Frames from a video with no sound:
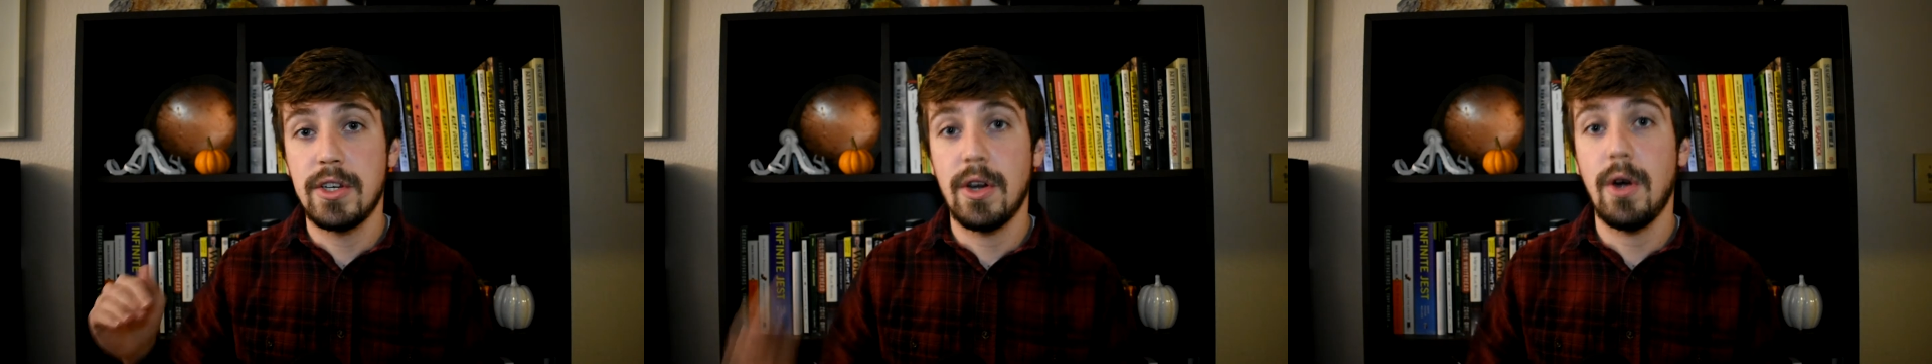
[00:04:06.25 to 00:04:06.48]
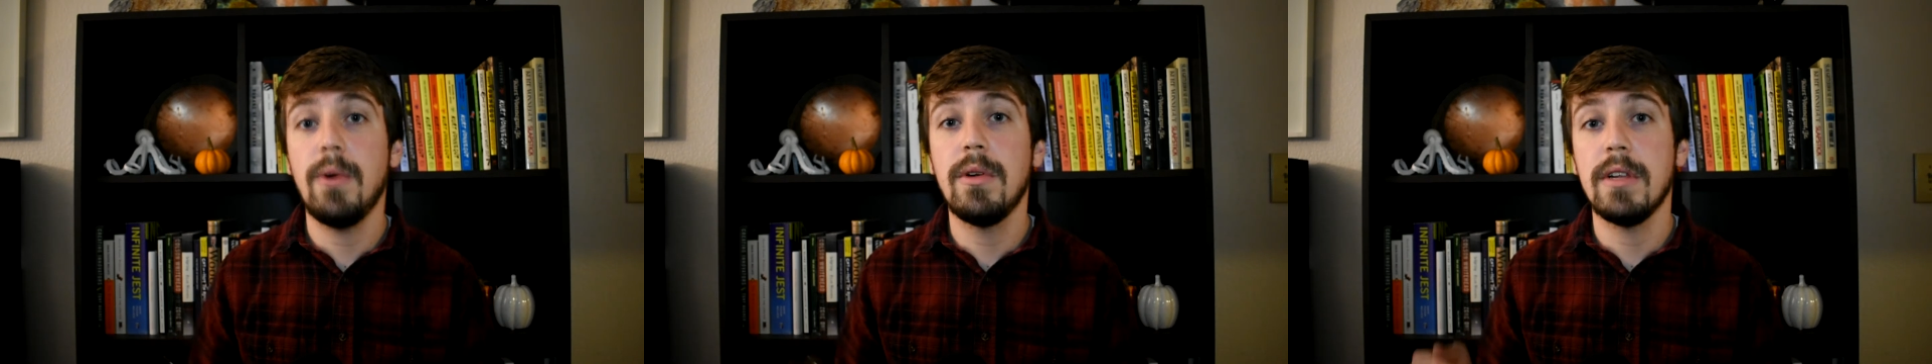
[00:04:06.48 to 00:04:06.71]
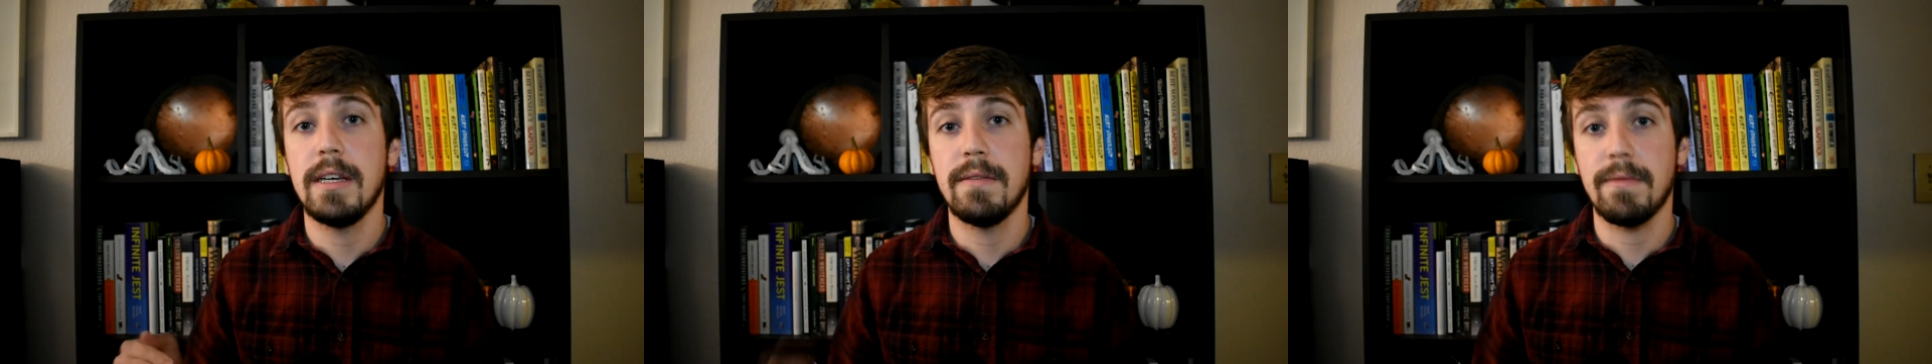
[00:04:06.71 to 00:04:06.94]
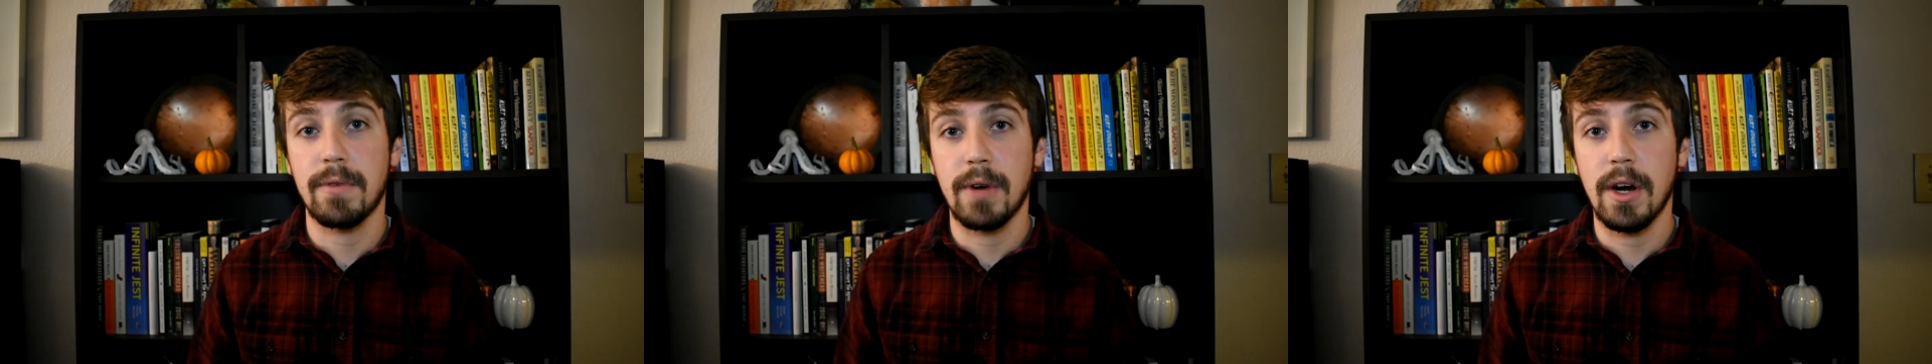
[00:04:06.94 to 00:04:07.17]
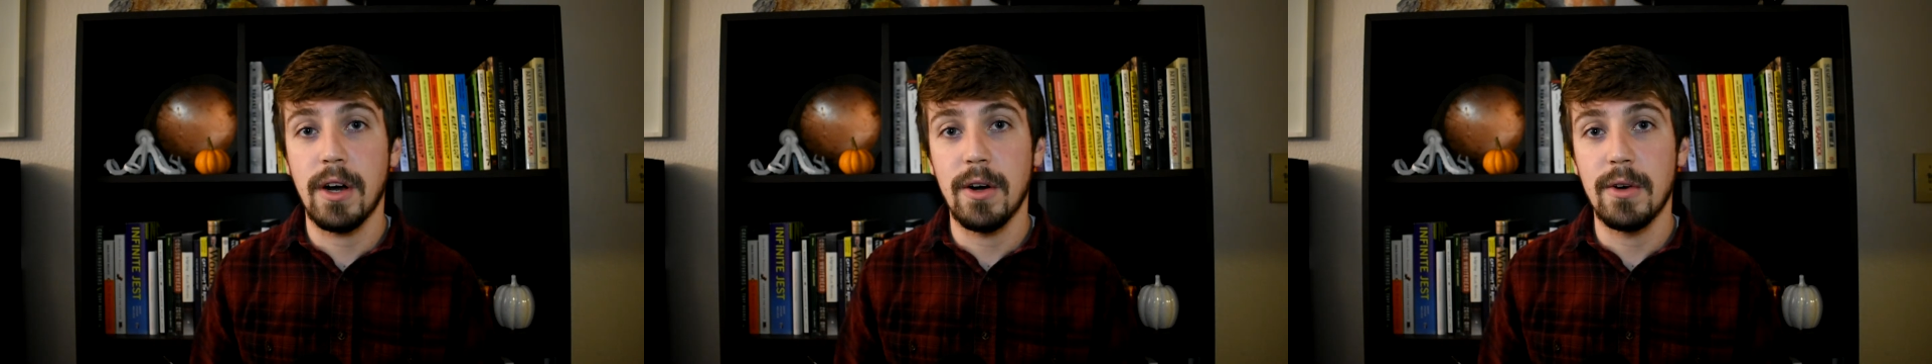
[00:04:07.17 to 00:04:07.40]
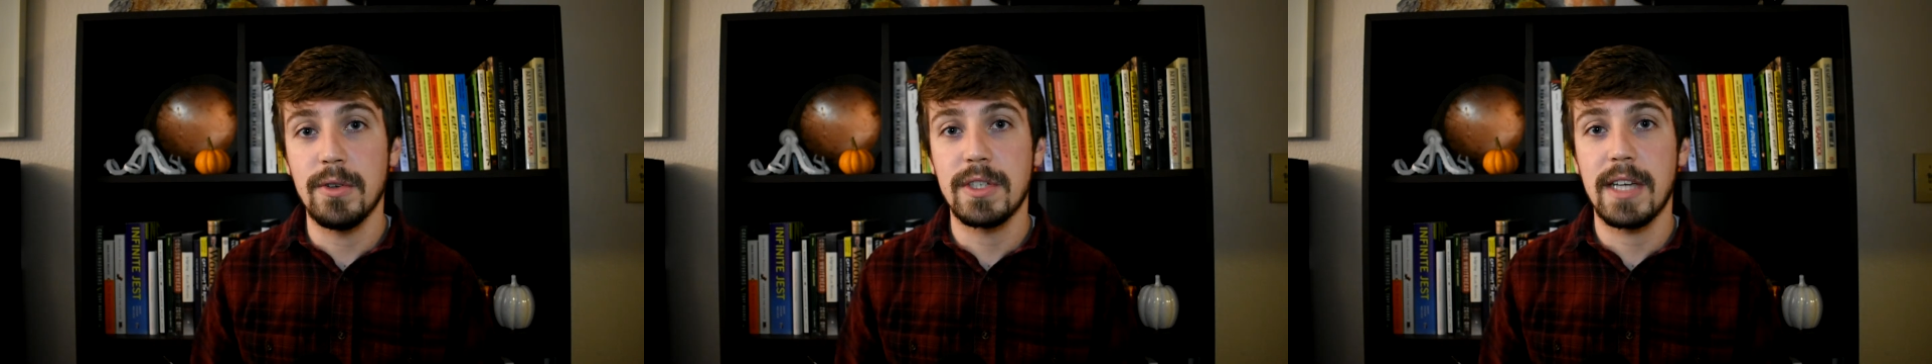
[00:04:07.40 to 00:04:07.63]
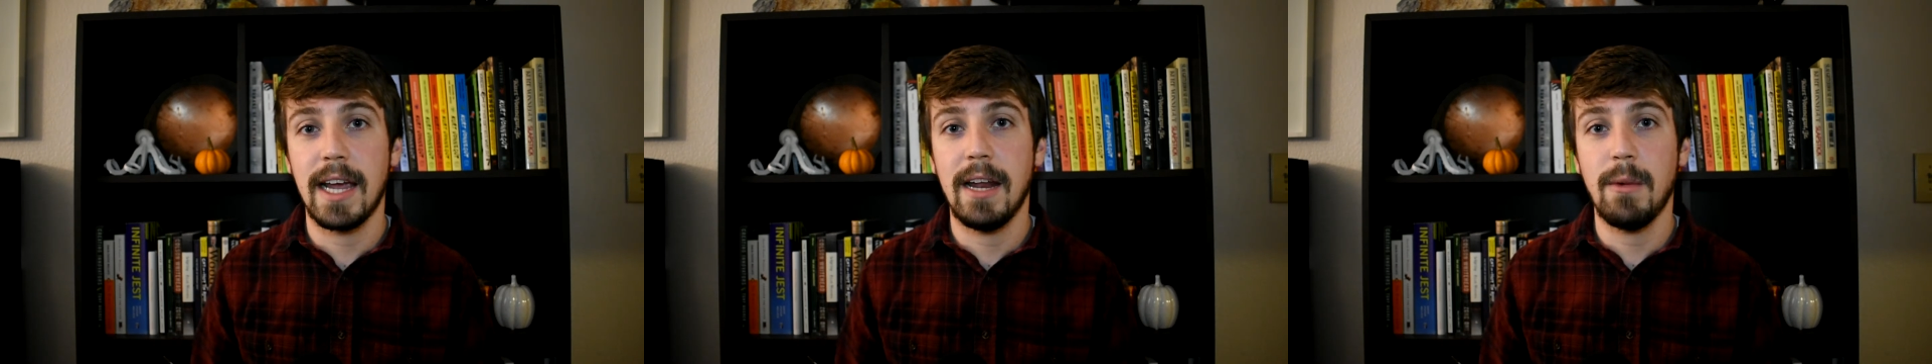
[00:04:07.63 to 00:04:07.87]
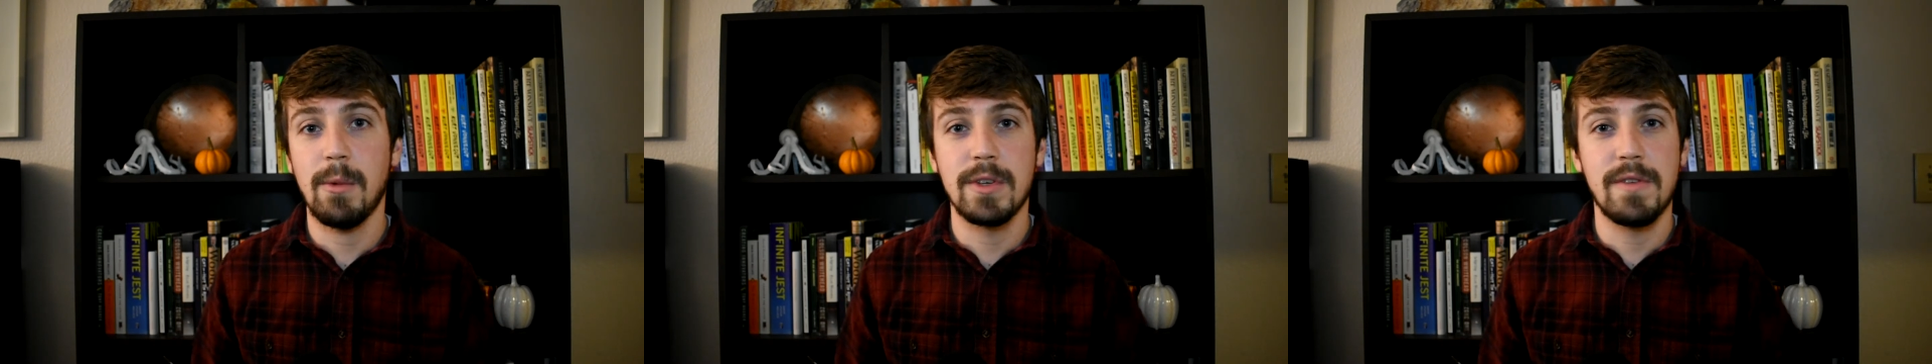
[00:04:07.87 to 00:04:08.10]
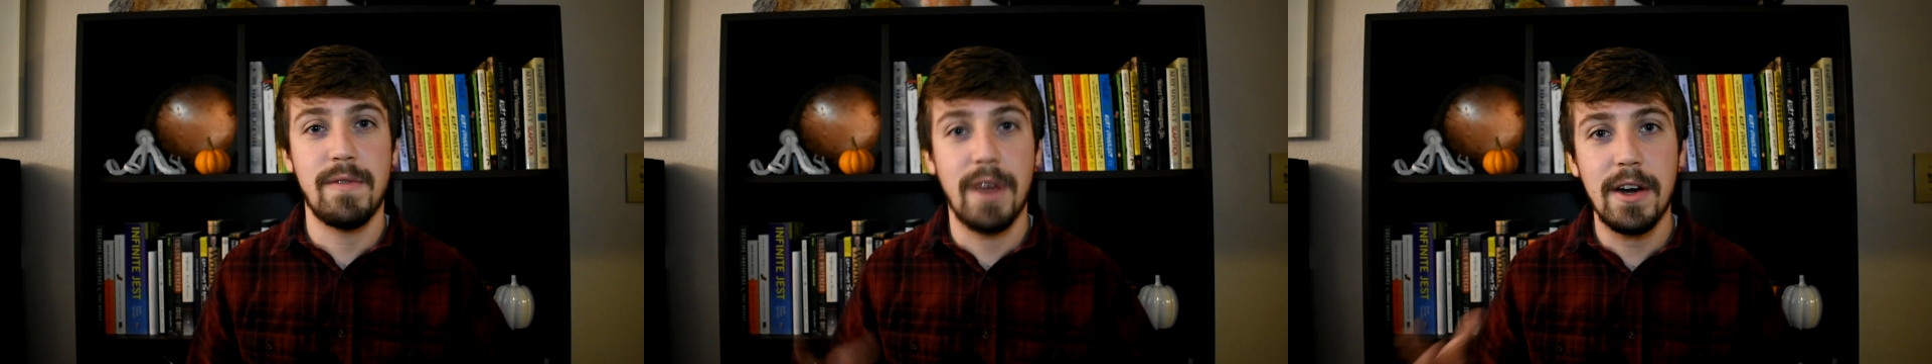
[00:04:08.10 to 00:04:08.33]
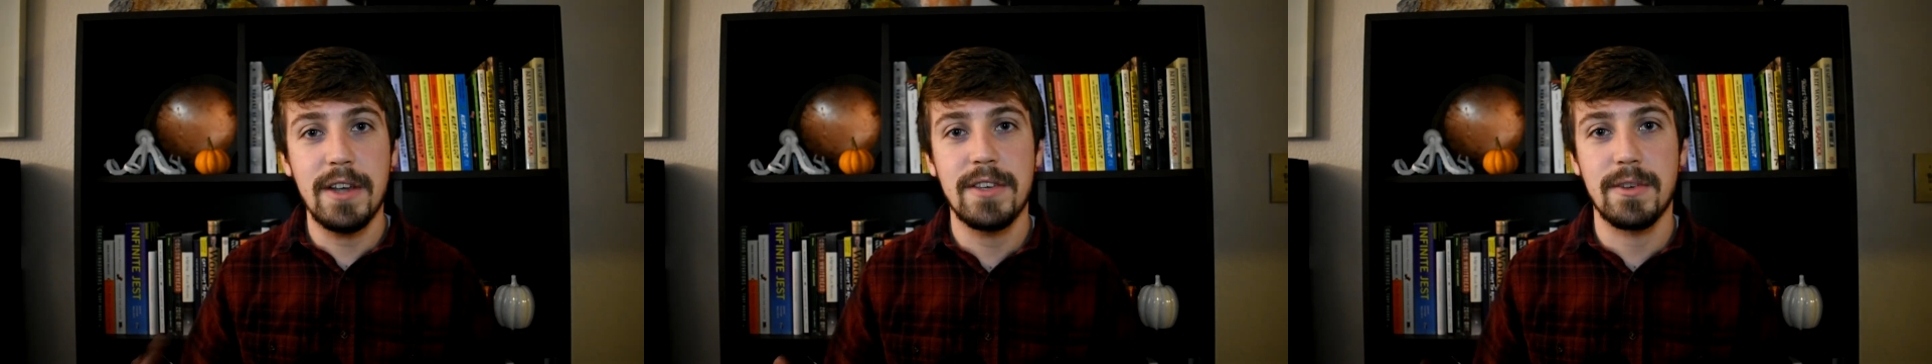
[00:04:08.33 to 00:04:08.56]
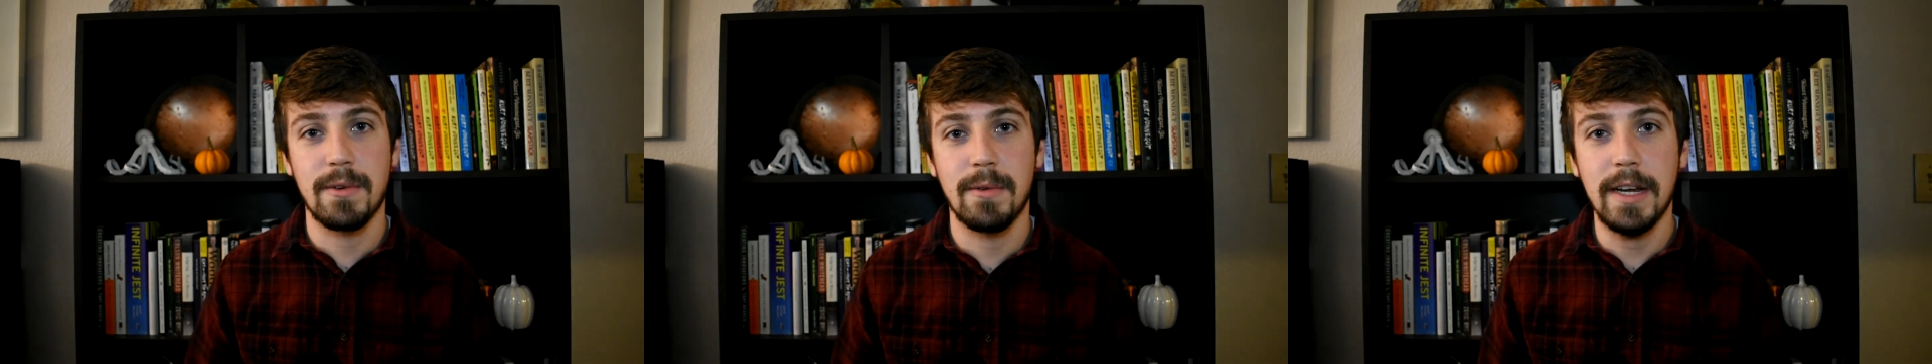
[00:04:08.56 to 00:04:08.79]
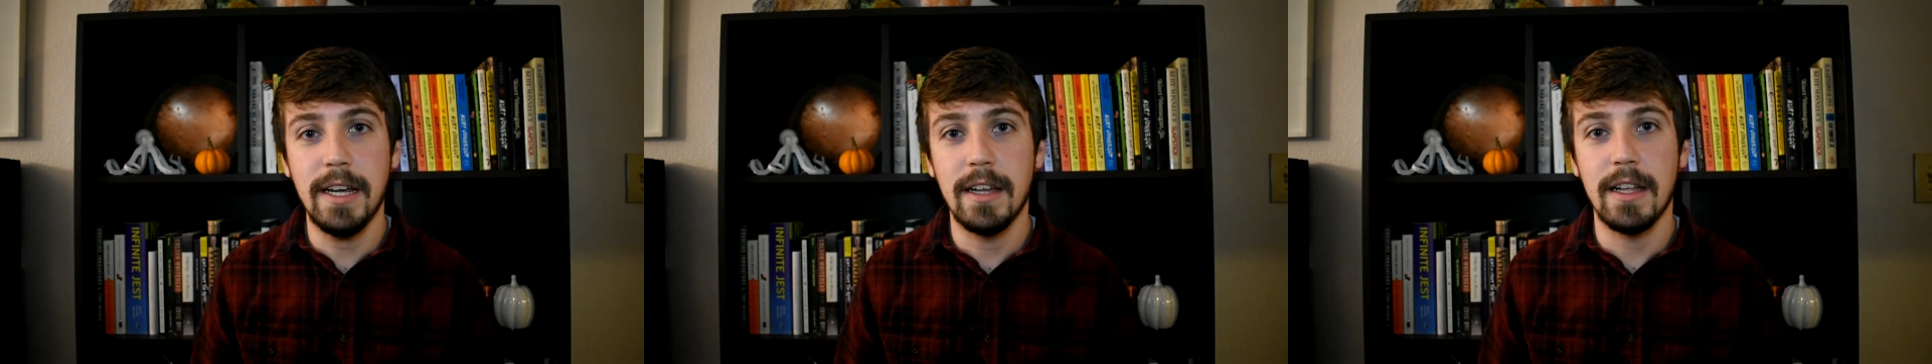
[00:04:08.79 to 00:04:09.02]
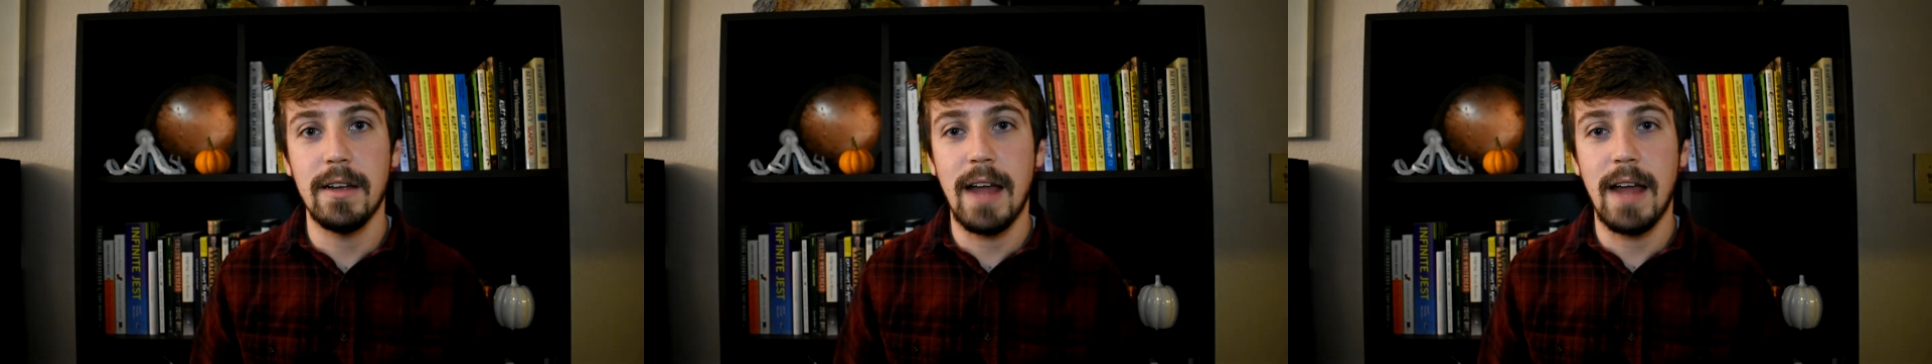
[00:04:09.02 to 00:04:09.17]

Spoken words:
totally froze, and it was very surreal.